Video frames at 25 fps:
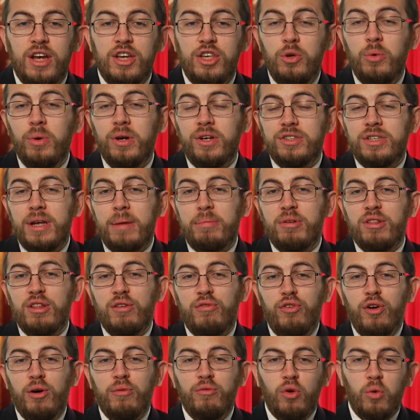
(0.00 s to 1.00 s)
You accepted the
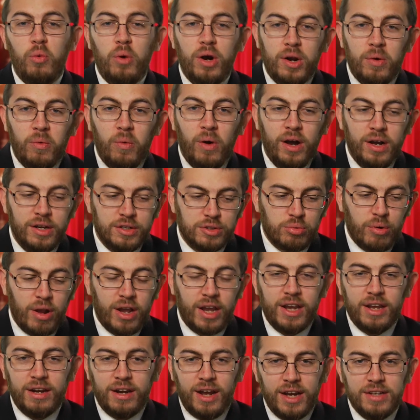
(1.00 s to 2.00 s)
film for what it was,
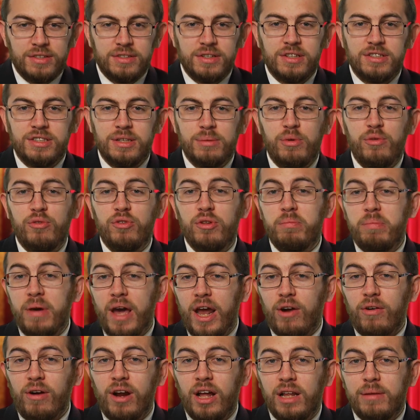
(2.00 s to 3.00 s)
recognizing some of the
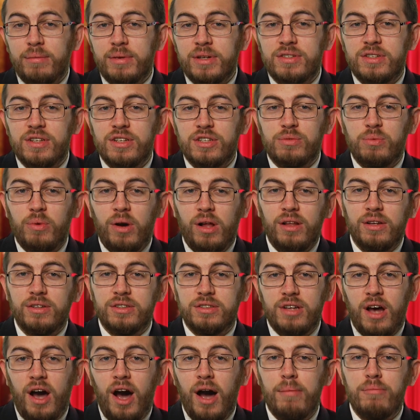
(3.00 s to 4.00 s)
better elements as well
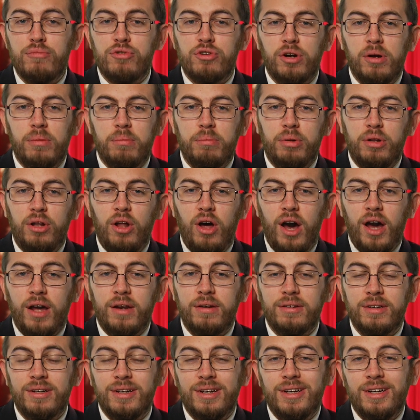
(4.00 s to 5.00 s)
as the humdrum
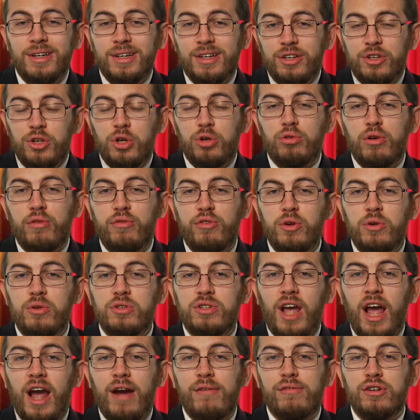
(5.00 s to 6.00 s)
plot. Your
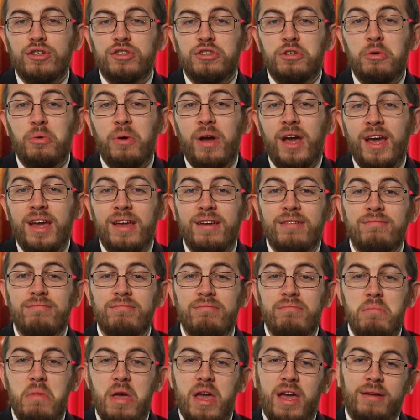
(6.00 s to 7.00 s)
reviews averaged to a
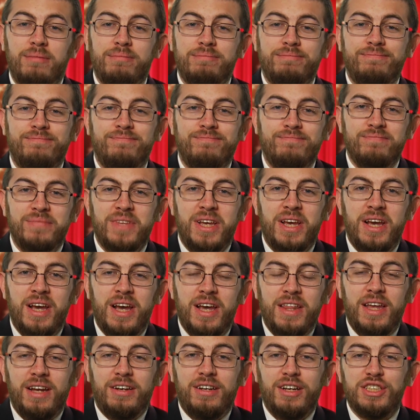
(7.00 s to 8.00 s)
meh.
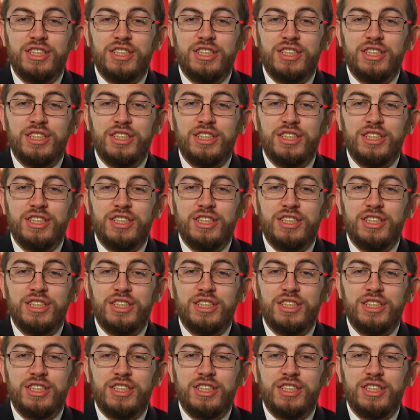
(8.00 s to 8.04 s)
That